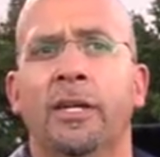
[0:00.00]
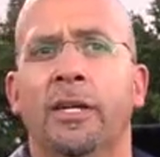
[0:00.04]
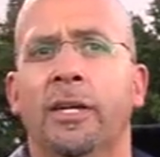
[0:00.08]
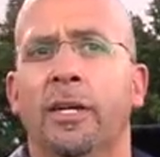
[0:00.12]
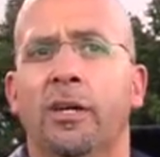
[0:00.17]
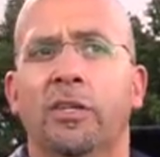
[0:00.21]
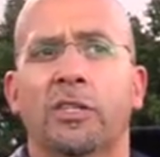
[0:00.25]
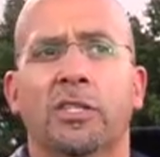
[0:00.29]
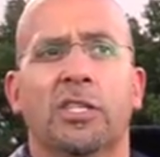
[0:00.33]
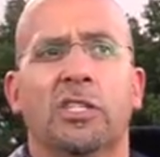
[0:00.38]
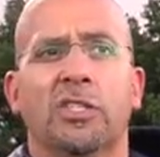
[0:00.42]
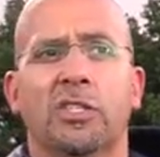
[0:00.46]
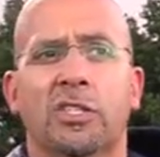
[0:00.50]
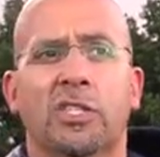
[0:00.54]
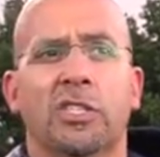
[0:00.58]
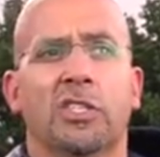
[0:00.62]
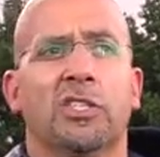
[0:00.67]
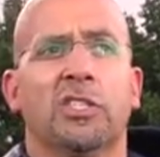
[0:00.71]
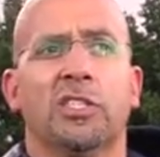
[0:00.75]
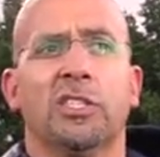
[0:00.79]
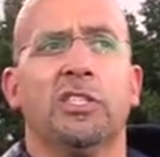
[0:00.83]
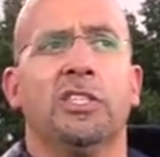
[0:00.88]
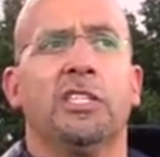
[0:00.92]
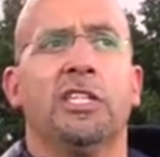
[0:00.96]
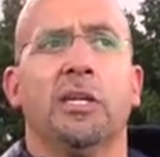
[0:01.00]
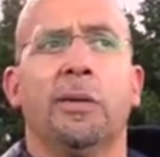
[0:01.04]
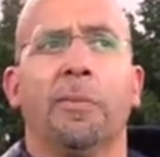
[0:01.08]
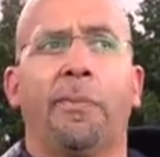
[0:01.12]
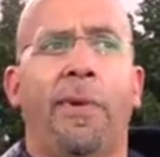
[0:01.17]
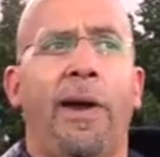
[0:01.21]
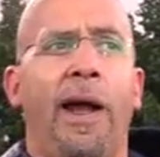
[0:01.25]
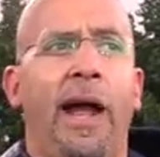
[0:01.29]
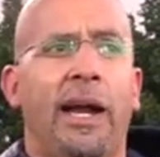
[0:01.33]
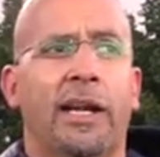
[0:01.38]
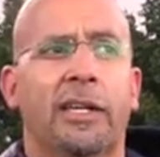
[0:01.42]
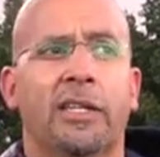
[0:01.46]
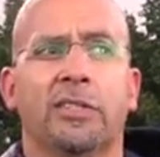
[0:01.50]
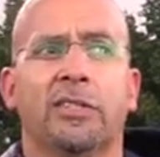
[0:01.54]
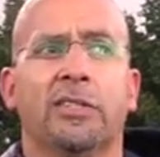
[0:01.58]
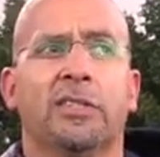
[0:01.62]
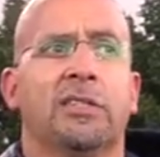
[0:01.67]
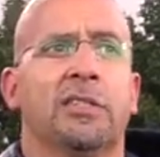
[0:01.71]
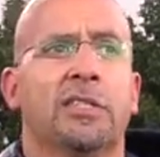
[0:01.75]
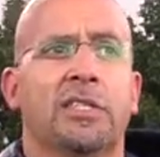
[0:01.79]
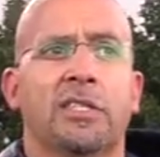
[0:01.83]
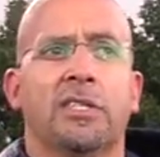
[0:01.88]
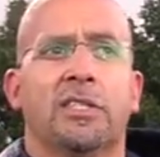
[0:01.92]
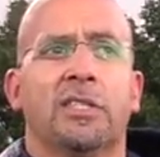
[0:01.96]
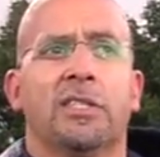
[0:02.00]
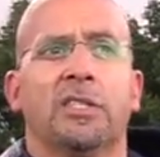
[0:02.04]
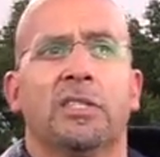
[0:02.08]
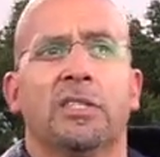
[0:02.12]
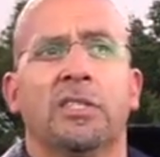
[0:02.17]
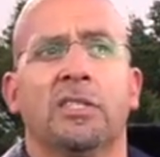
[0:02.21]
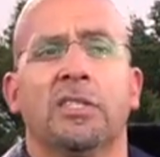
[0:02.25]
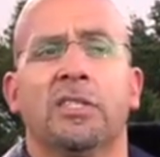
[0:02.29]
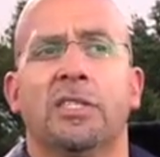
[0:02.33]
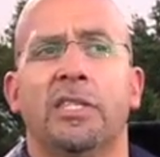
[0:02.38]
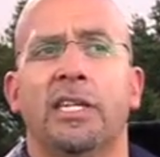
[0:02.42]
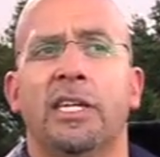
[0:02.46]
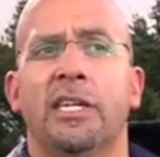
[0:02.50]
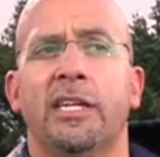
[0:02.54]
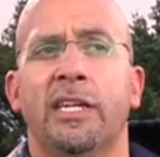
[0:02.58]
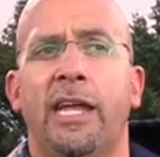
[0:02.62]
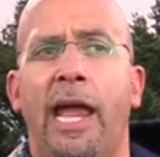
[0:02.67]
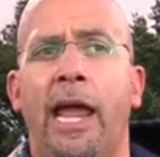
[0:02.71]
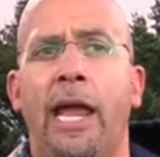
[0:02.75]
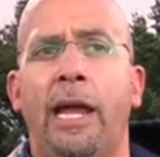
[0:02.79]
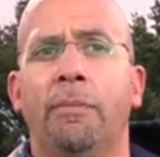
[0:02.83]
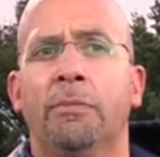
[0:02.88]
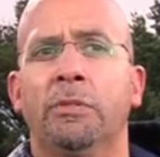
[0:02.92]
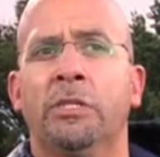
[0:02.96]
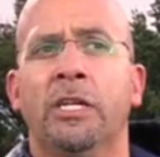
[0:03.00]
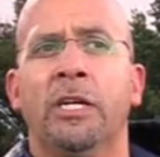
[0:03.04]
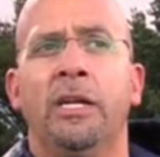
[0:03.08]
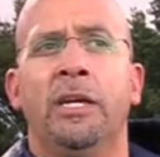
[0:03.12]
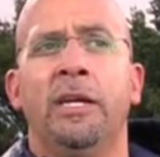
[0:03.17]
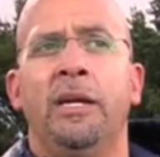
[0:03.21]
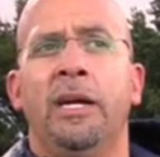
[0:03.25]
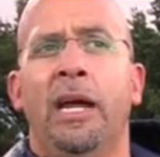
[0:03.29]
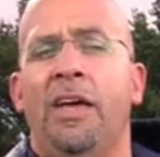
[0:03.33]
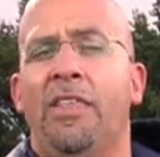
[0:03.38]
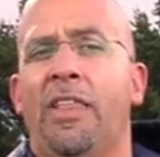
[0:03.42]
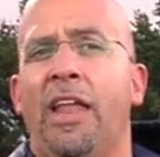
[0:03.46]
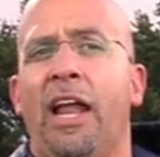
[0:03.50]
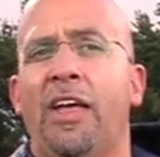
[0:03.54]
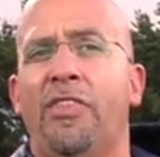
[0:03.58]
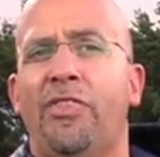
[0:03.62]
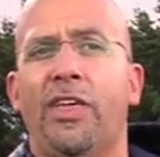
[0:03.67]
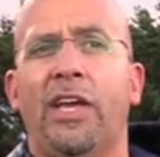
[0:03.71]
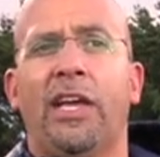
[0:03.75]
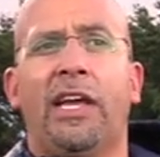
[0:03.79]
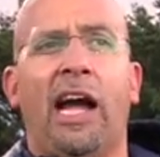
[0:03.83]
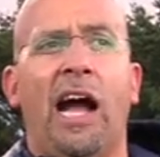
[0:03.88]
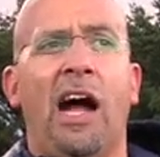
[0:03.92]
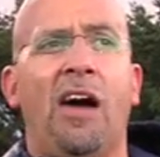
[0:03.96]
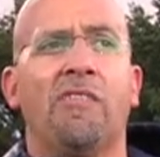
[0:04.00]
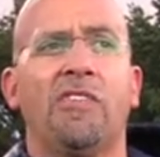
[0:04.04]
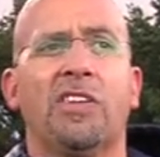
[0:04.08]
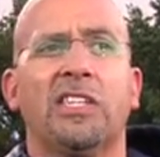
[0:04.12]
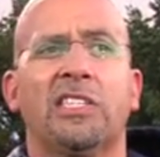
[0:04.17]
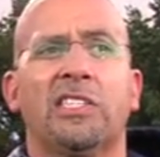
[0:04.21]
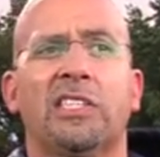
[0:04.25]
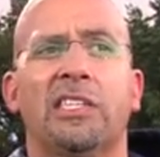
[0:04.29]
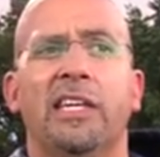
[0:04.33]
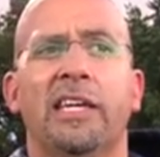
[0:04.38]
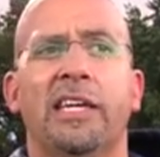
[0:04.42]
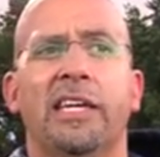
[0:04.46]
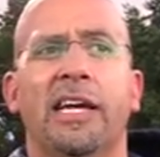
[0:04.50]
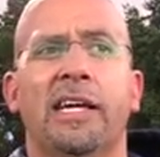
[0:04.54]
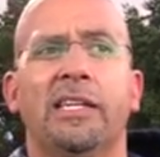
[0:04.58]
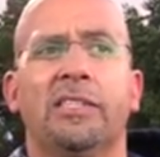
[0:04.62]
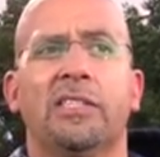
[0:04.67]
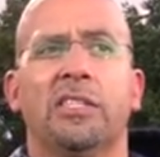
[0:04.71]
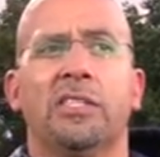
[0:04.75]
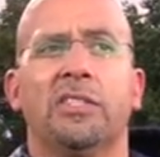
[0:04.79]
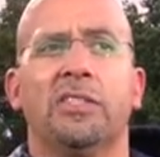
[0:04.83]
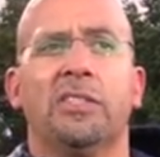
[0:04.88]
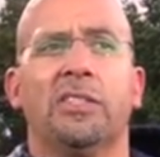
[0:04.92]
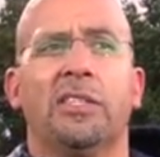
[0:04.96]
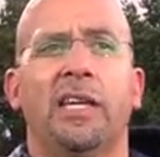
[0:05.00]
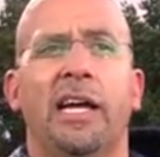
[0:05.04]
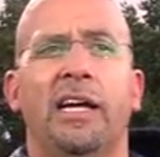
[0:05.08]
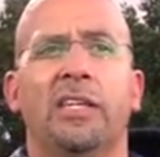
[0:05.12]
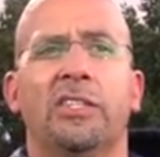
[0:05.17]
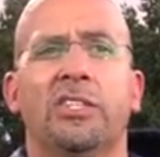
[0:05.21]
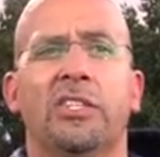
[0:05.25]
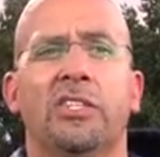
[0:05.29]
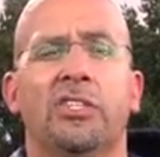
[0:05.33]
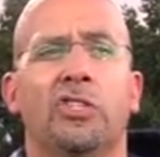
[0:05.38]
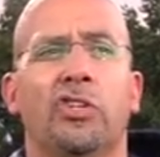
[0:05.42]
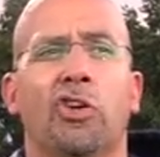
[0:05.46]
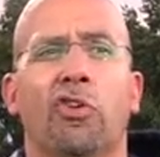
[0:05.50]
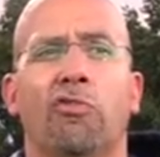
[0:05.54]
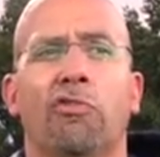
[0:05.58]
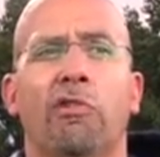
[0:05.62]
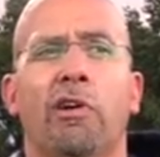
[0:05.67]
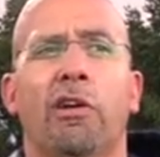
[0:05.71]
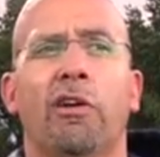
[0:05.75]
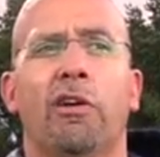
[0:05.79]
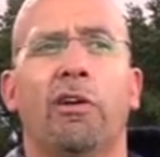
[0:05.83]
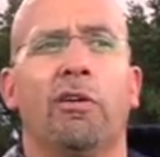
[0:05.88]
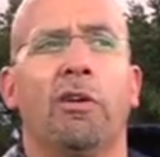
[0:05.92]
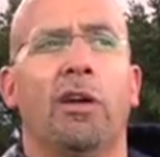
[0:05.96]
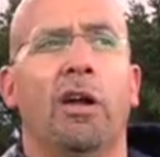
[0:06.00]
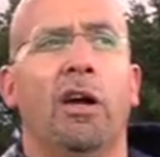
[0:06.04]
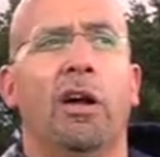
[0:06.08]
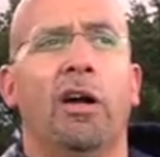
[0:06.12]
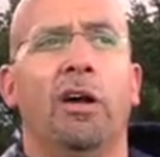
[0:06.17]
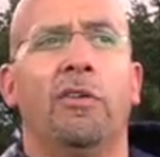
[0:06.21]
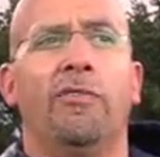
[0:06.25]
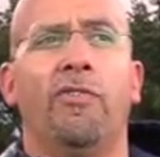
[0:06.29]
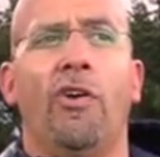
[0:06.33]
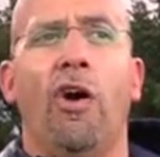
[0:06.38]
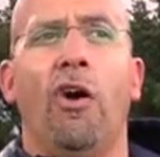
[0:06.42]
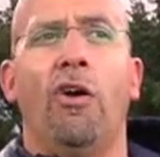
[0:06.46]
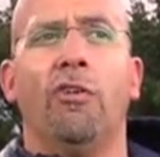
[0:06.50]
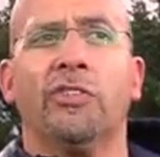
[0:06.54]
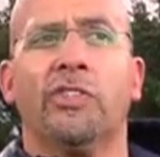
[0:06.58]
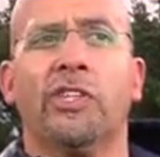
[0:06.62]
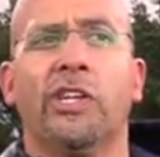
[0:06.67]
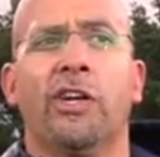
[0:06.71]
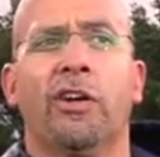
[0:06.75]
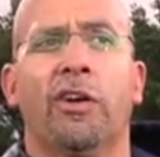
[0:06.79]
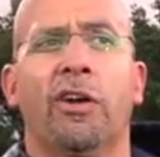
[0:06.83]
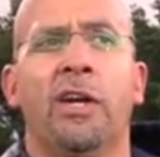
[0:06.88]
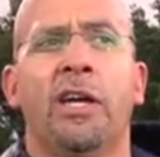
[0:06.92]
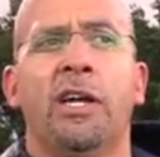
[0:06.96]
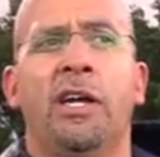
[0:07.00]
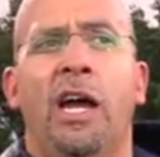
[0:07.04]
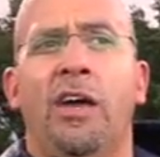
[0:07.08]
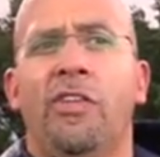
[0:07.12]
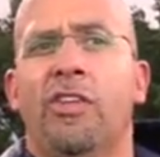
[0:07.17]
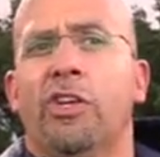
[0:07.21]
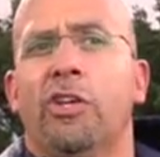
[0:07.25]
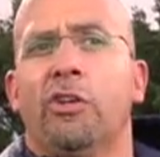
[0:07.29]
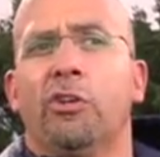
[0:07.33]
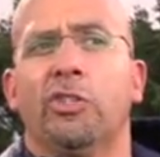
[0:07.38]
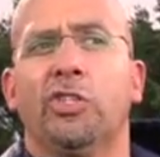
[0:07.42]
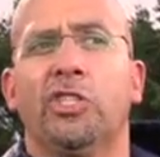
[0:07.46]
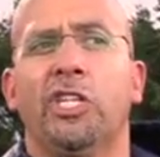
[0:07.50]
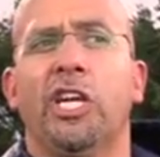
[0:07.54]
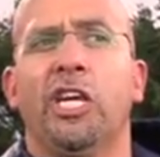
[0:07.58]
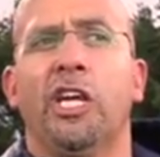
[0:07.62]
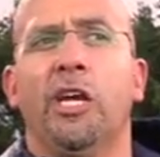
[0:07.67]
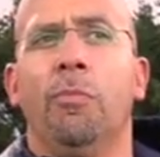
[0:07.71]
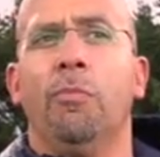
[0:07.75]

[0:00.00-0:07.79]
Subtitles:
You know, it's consistency in practice, it's consistency in games. And then I think obviously as his career evolves here, I think you'll see